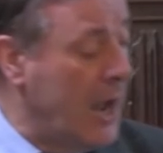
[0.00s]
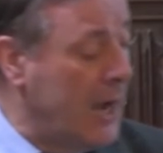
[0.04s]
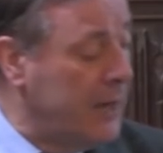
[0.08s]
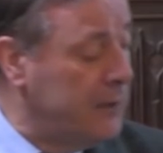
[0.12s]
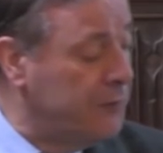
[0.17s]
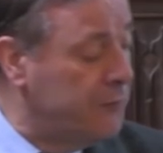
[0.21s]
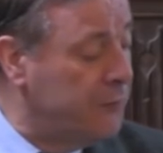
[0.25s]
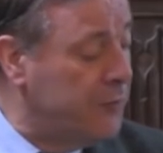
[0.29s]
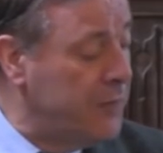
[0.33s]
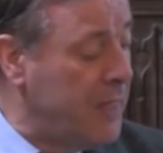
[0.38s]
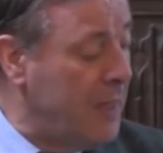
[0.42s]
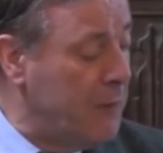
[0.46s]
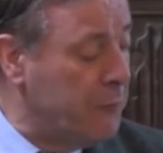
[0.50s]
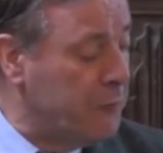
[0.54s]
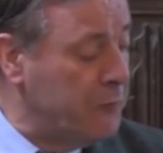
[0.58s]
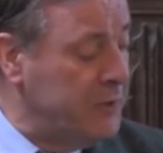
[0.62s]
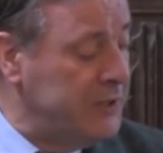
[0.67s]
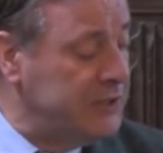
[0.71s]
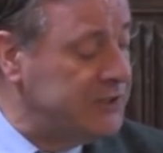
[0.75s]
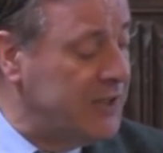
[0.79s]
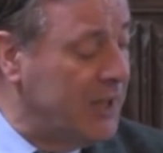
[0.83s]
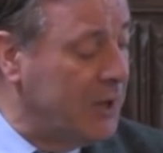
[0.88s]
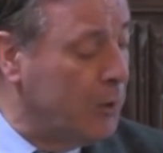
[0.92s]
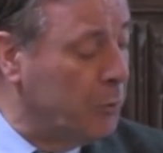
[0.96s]
And for that
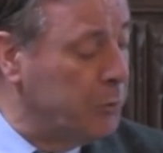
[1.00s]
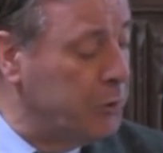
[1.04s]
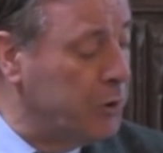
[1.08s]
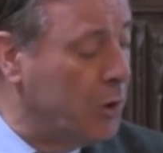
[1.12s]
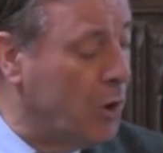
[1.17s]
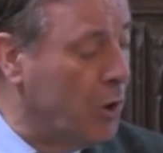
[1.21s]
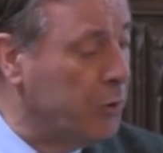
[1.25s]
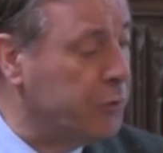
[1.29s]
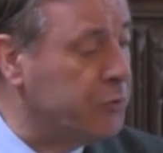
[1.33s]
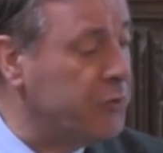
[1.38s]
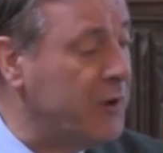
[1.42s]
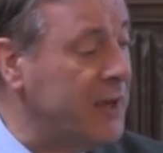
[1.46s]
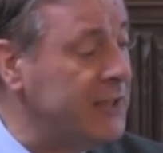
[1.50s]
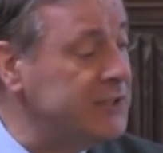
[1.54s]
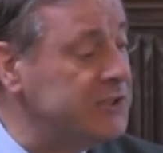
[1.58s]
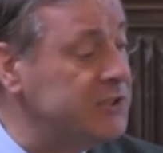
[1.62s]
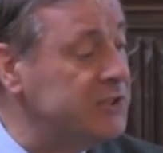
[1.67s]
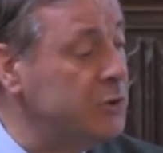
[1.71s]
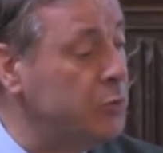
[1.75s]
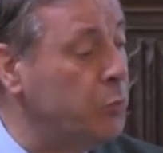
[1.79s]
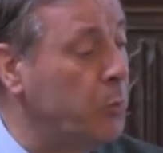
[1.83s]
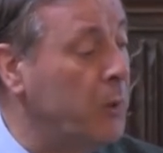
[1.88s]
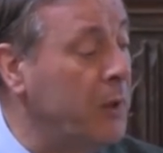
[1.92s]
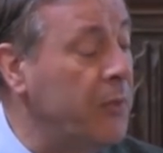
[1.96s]
reason, I'm going to
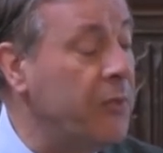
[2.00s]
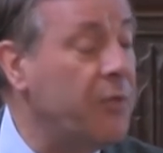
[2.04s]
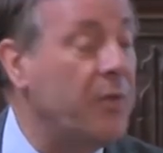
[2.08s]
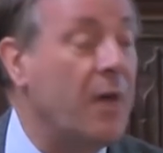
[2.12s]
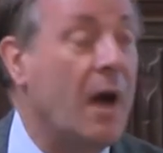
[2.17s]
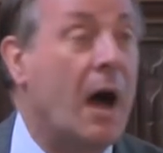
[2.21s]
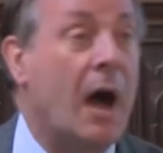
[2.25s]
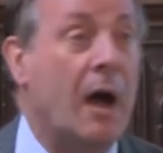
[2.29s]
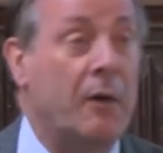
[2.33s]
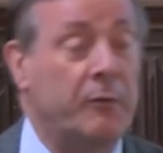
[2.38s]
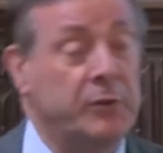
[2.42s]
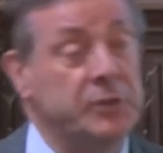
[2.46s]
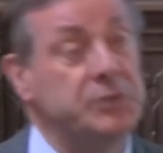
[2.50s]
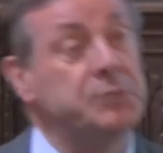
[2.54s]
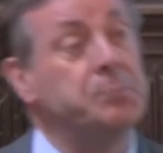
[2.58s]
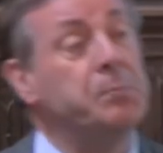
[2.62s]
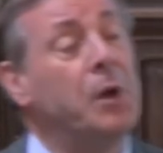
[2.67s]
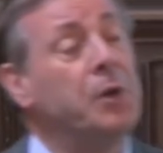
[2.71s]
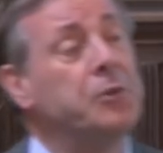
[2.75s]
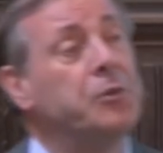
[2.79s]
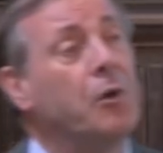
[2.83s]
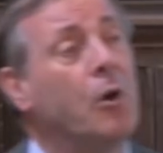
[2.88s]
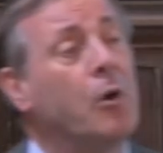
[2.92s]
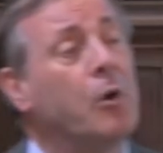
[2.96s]
contrast it with Iris
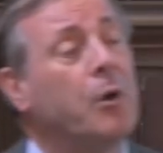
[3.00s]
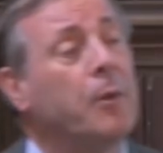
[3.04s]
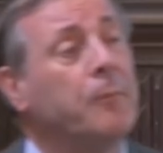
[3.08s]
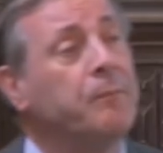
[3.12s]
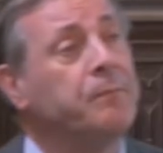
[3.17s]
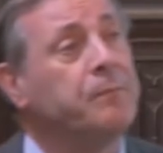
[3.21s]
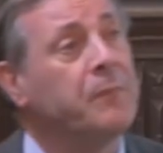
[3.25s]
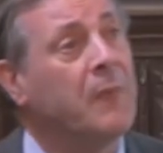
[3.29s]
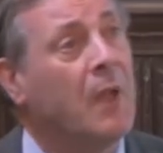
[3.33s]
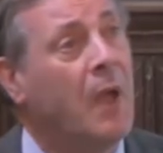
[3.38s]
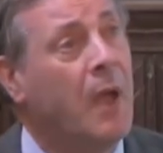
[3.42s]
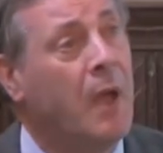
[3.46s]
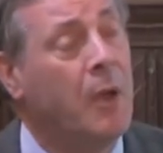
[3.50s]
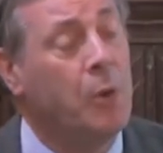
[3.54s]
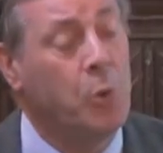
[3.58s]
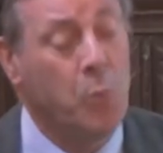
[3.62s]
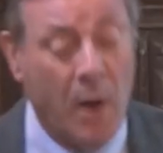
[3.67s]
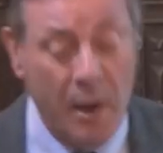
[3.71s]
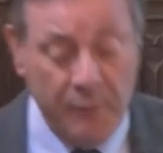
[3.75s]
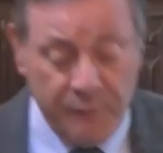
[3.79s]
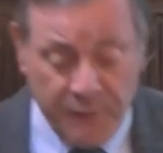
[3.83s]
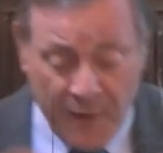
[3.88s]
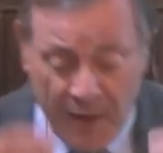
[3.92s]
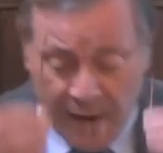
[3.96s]
Murdoch, uh,
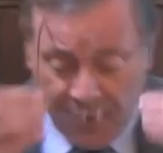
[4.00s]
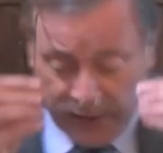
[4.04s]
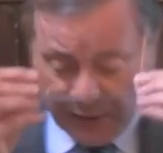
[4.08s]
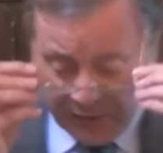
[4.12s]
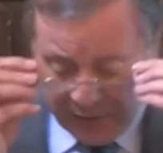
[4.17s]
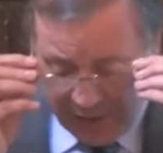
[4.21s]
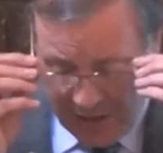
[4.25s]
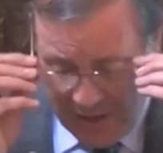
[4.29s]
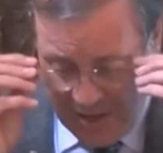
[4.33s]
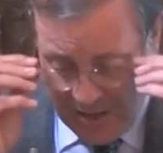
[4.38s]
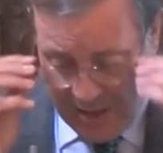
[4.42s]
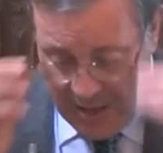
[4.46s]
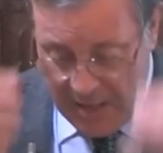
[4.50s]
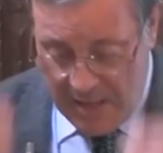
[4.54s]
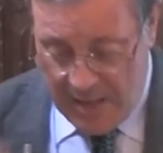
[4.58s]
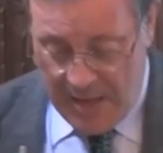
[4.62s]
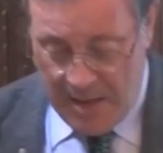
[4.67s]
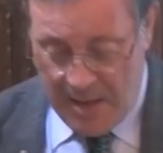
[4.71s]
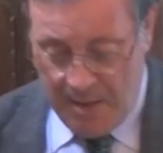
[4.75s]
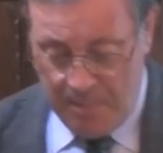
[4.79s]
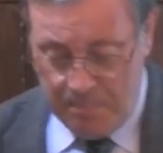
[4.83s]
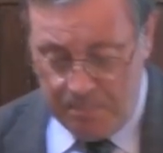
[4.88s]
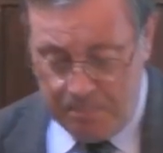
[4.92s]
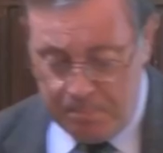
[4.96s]
who I find
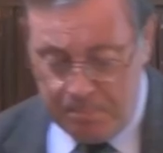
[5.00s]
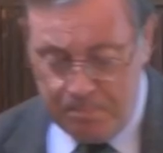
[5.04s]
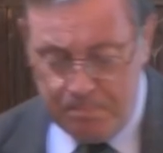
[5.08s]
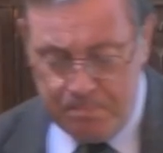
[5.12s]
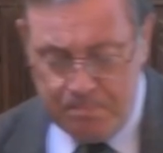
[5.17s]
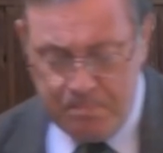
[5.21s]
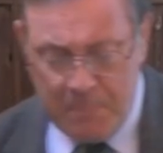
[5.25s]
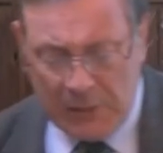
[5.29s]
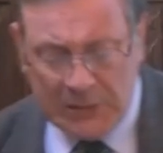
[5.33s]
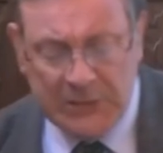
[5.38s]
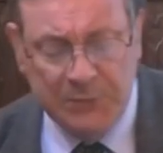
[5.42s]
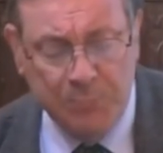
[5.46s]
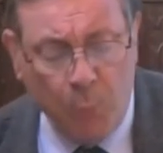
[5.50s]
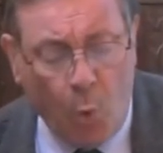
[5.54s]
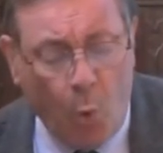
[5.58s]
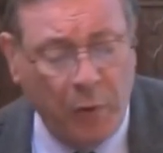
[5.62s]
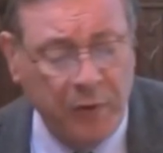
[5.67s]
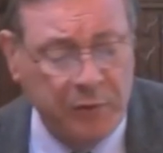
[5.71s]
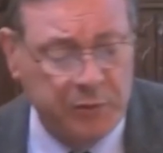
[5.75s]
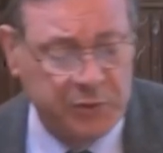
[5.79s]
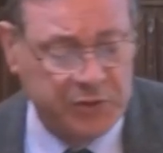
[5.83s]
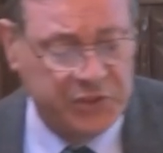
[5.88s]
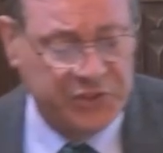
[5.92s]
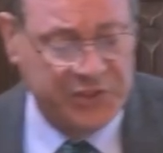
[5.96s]
uh, much
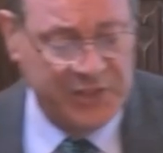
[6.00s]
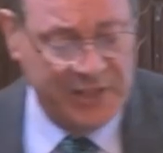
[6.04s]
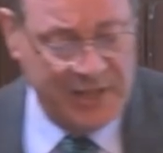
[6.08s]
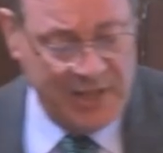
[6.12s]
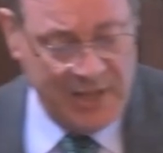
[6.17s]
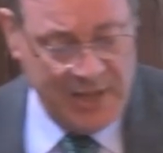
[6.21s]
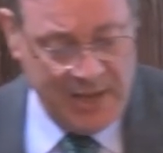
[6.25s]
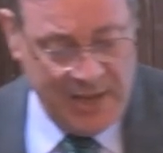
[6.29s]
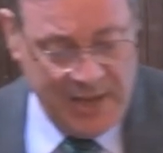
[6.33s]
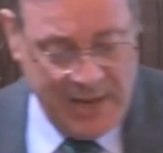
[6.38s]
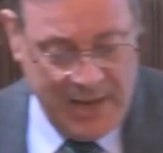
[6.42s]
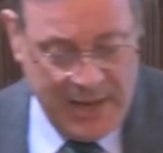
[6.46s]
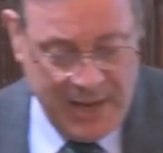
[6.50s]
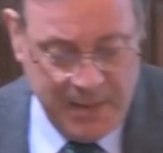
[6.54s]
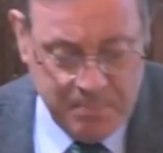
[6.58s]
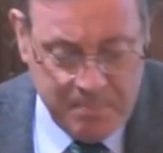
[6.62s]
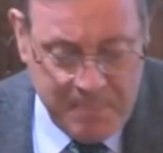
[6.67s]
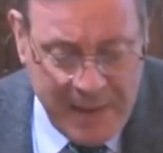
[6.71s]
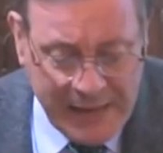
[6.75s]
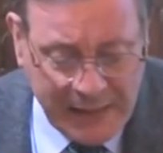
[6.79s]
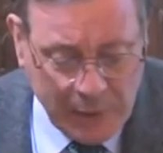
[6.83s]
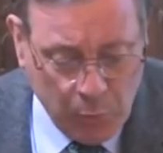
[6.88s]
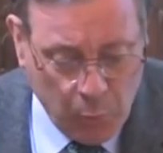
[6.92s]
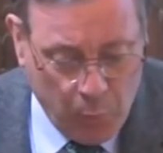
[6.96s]
more interesting
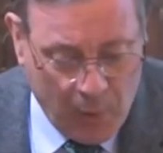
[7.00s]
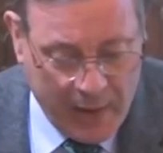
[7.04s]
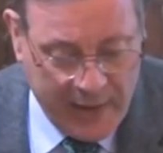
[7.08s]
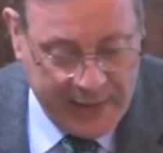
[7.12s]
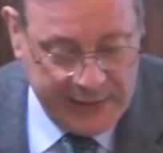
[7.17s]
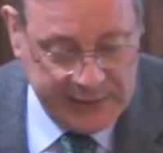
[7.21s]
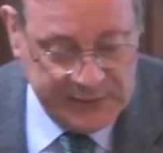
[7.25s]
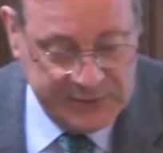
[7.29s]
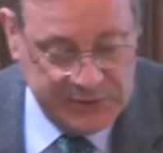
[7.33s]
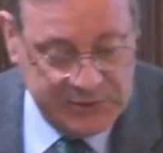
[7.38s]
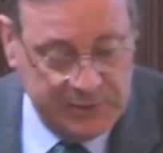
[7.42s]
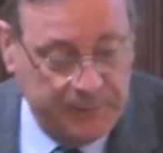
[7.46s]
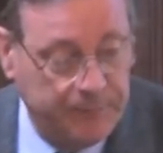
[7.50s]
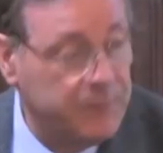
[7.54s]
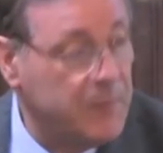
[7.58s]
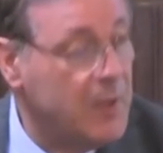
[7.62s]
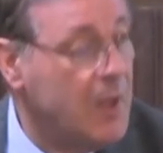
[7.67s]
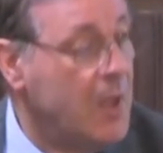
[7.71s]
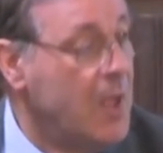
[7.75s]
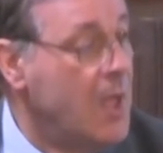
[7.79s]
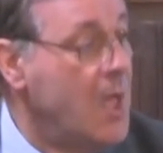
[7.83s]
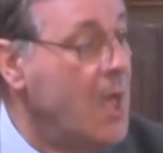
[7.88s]
in many ways.